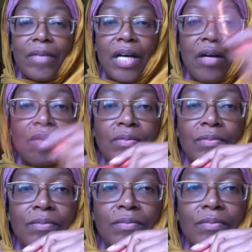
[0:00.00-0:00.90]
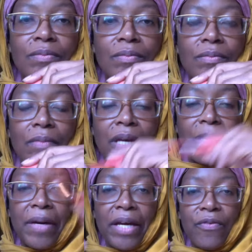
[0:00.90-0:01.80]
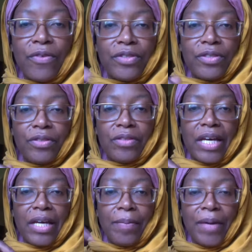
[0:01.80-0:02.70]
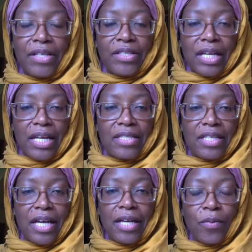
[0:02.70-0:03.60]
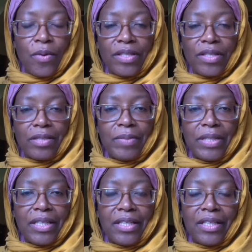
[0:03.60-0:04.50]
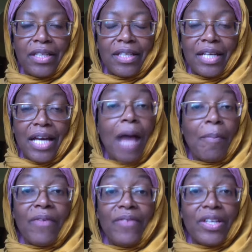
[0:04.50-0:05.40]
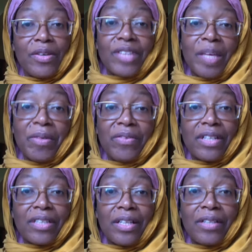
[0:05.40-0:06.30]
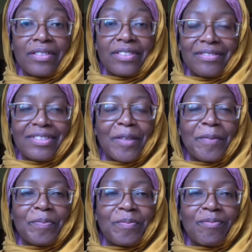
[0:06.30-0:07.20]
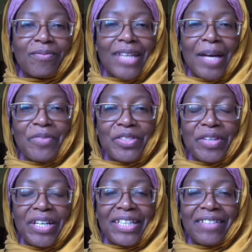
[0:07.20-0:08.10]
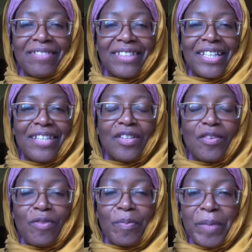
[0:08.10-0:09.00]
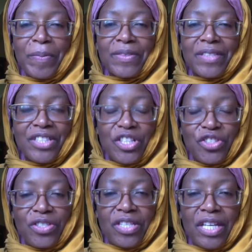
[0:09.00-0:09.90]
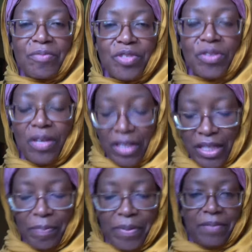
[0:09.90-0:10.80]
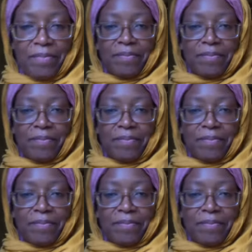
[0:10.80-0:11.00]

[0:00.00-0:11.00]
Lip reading: I'll make my effort to do that. But I just, like I said, I don't want it to be, my videos can be very long. So I'm just trying to, so for people's attention sake, I'm just trying to keep it,